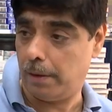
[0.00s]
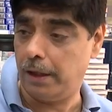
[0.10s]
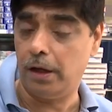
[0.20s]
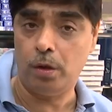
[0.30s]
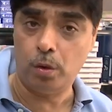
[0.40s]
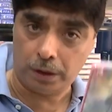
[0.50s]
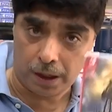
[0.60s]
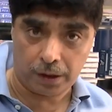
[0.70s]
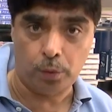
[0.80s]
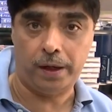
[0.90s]
Nintendo
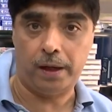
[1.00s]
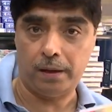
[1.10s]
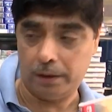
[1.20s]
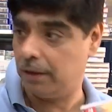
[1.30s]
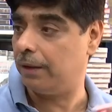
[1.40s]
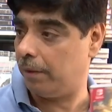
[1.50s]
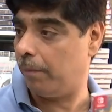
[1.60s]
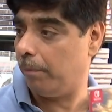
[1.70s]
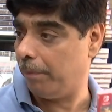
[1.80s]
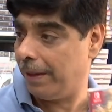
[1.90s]
till today, these are
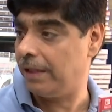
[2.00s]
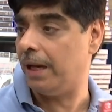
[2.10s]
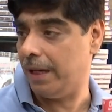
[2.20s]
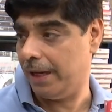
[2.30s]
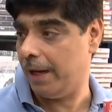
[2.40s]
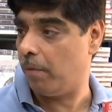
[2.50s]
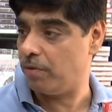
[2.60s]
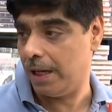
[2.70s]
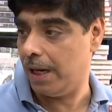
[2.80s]
the best selling game of